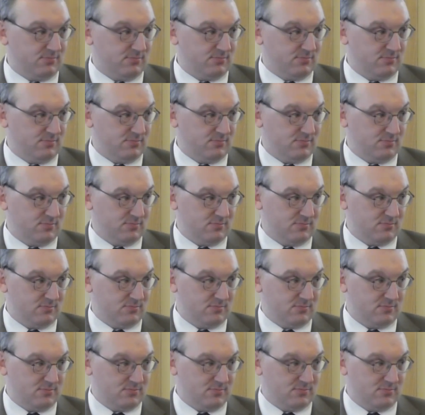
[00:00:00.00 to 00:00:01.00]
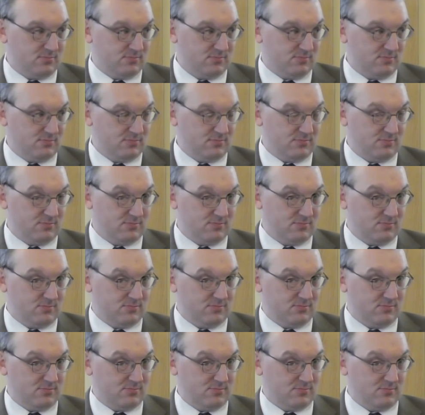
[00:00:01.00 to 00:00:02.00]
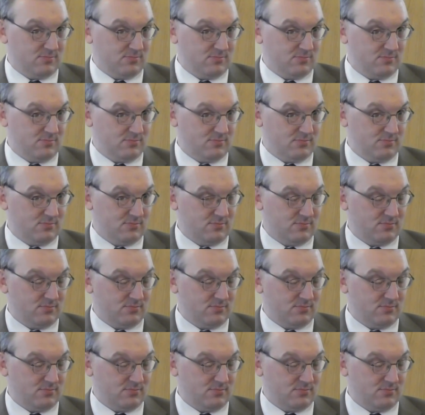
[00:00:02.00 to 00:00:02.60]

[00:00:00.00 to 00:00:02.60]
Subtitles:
(no one is talking)